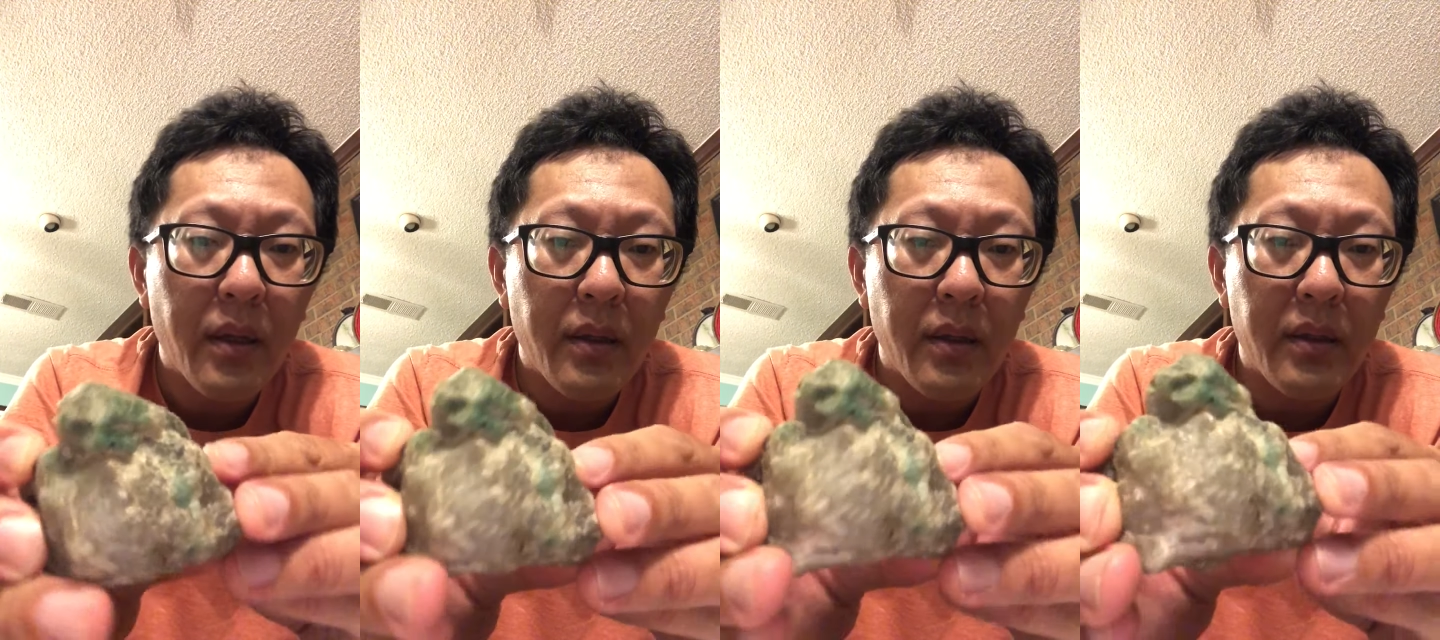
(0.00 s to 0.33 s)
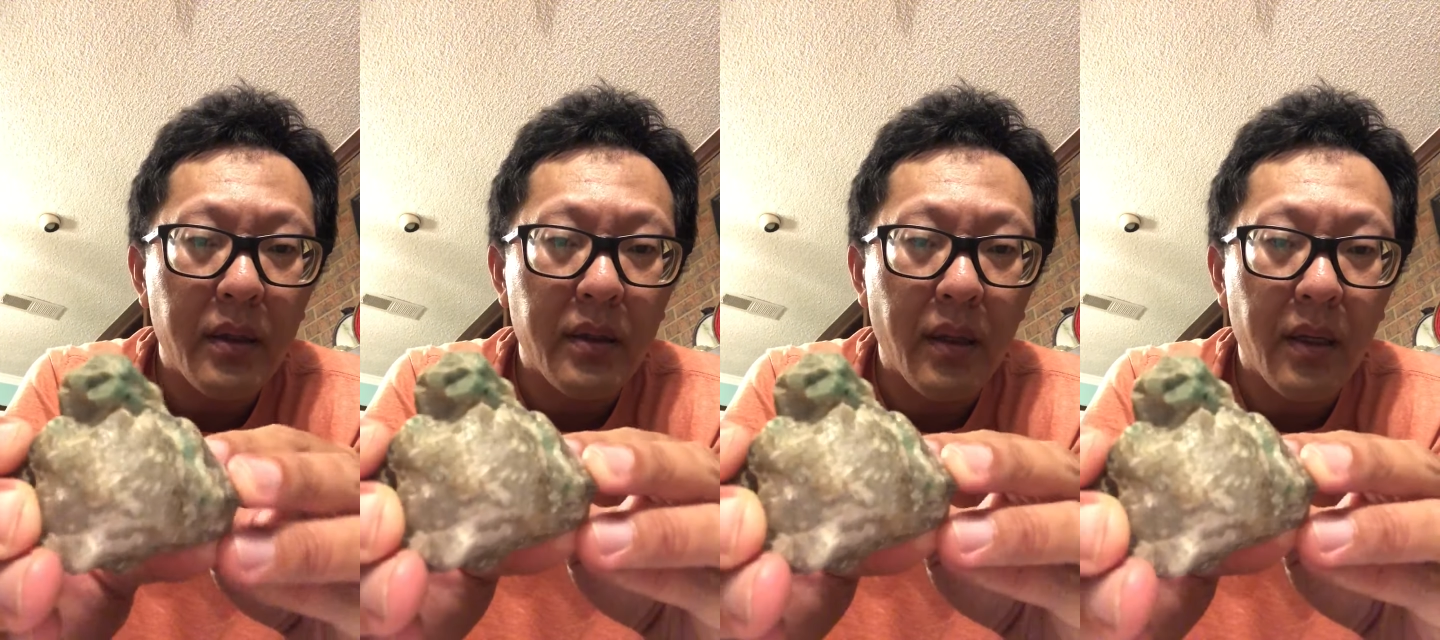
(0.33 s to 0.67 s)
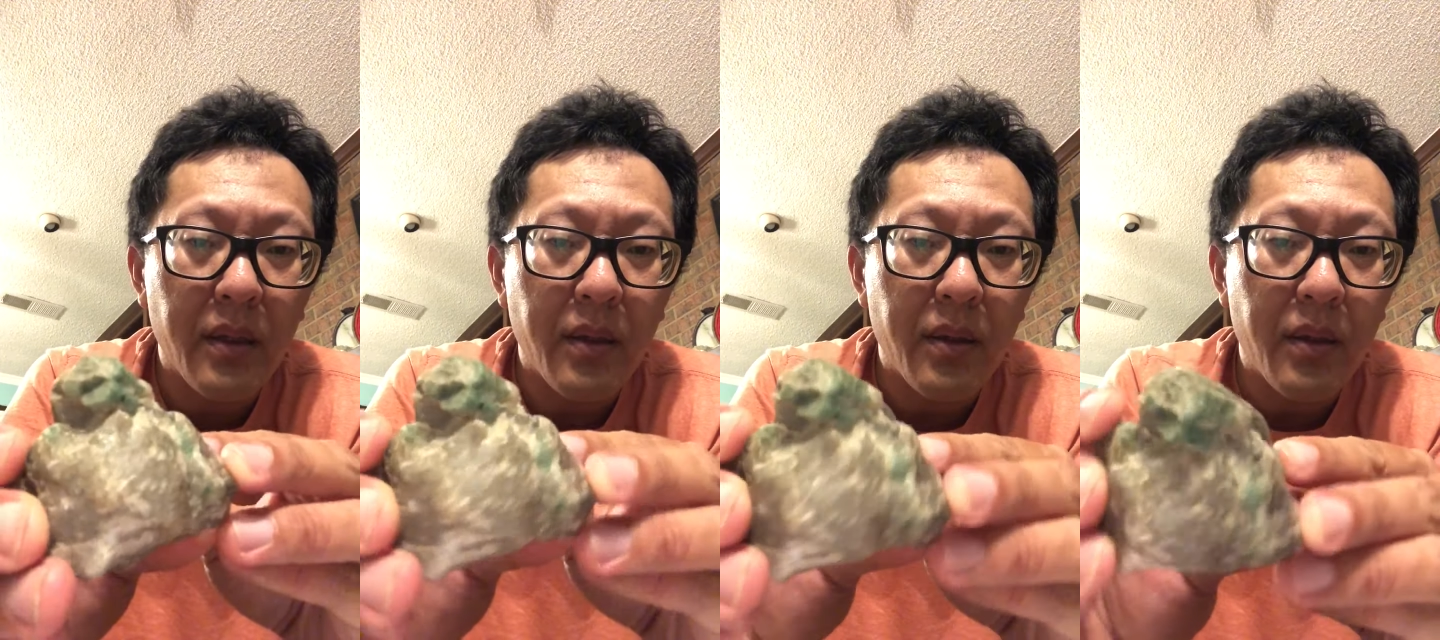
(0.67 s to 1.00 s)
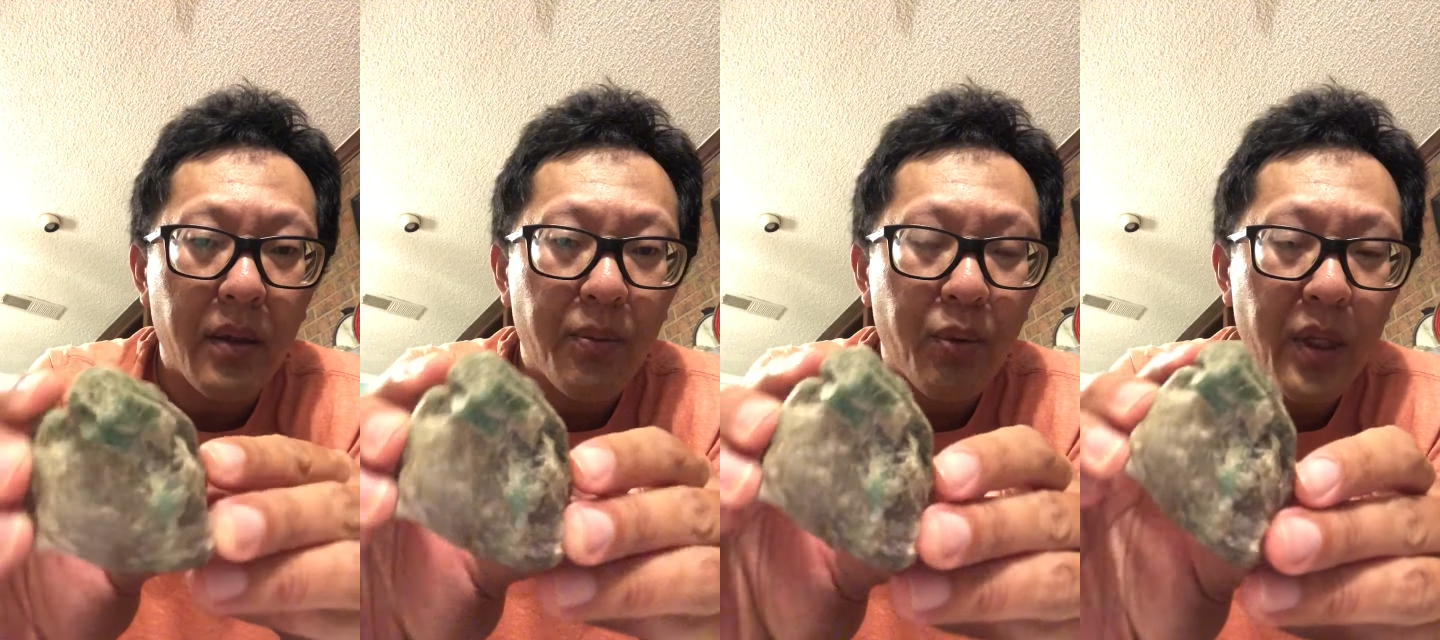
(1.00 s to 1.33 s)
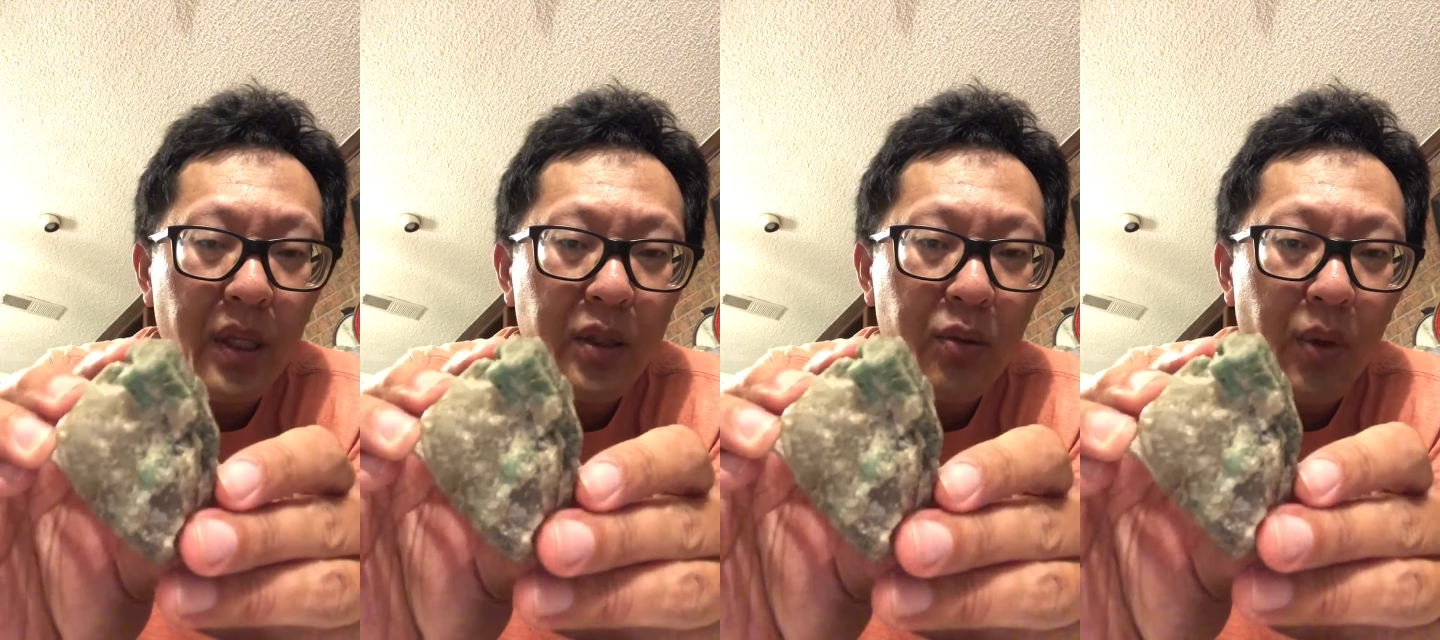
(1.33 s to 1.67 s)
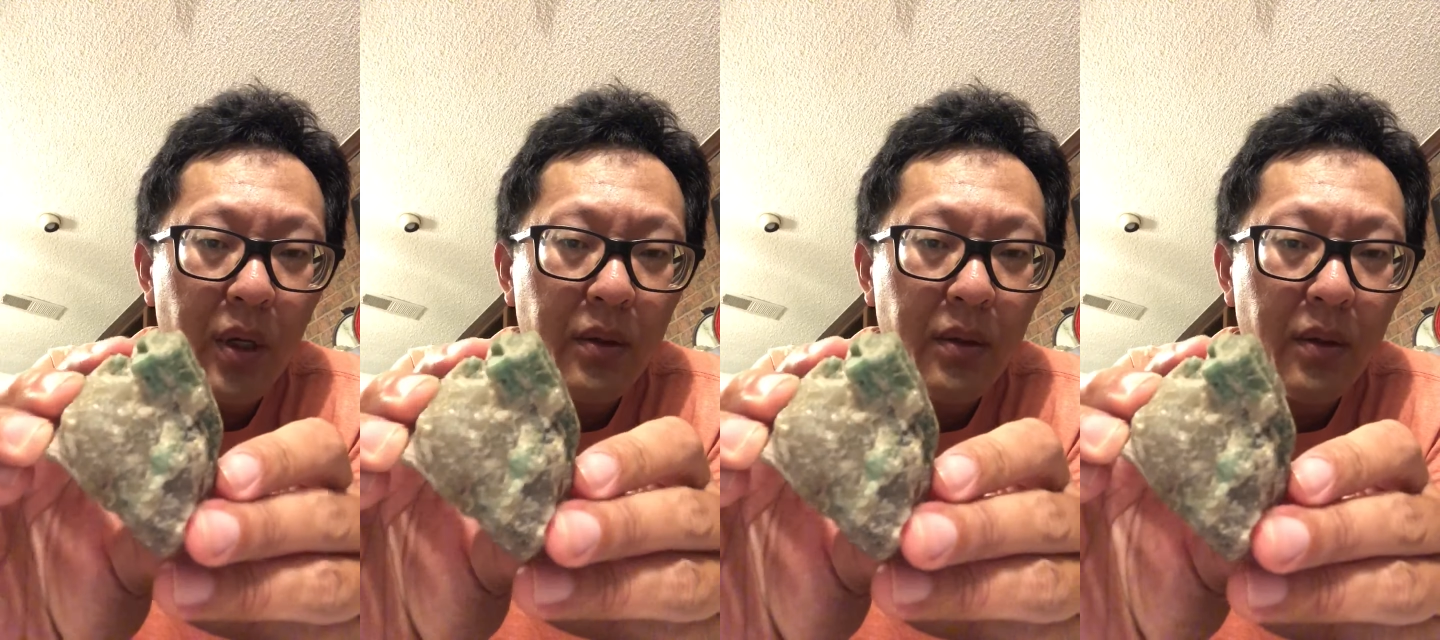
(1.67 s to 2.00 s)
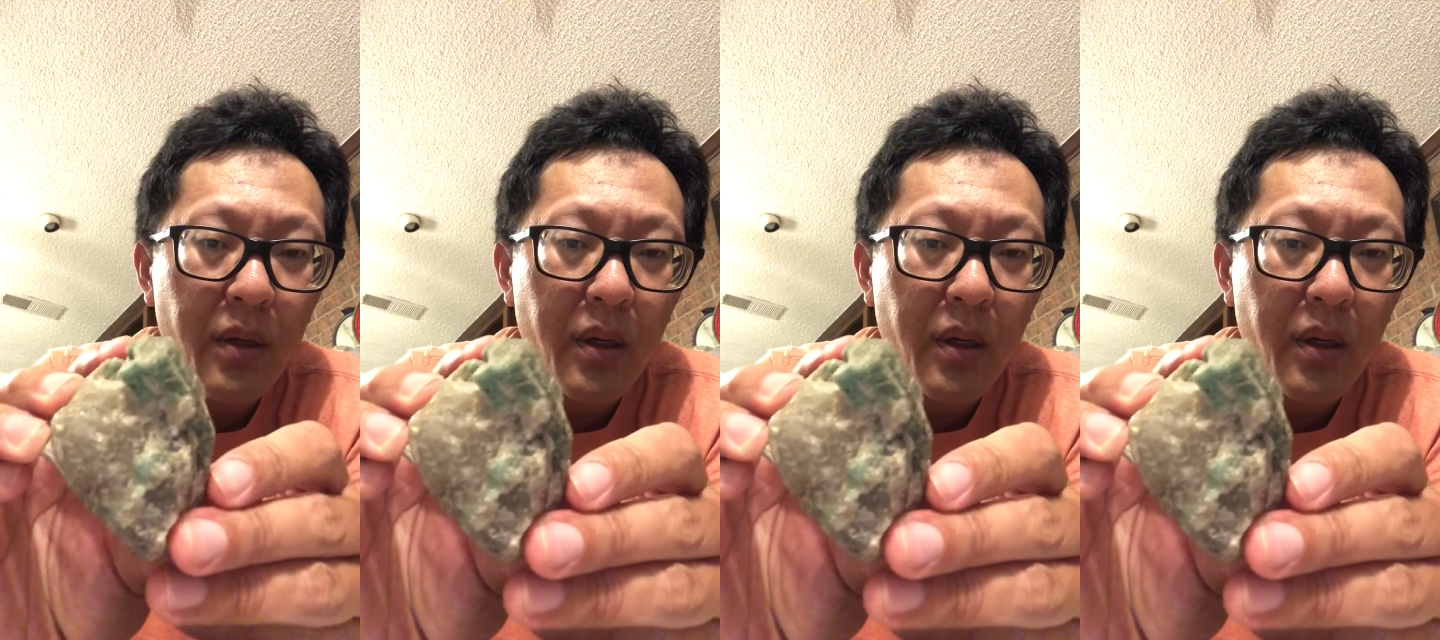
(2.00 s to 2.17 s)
This is not the prettiest one,